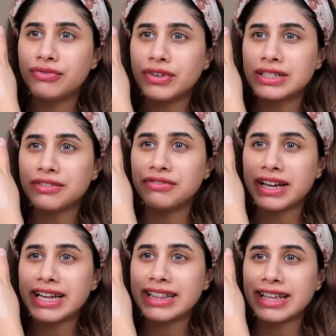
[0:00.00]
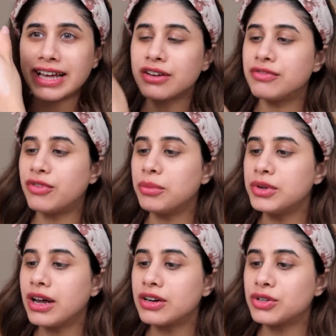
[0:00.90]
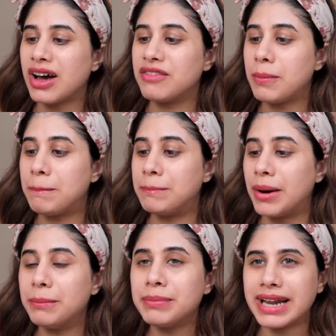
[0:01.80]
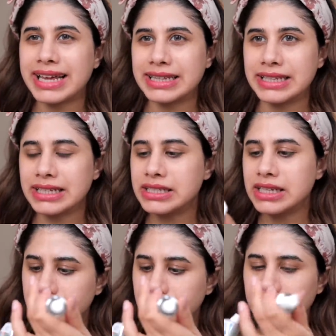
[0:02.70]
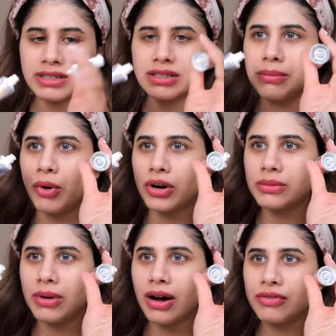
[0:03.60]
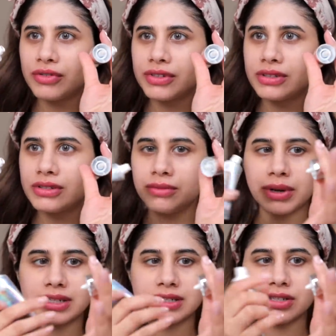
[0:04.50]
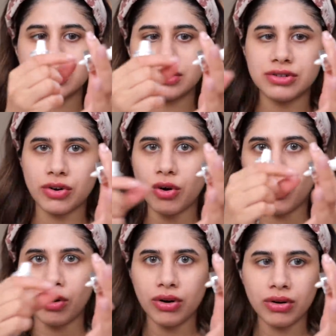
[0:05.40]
It's a very thick formula to have a pump like this. Where is the bottom half of, where is the straw?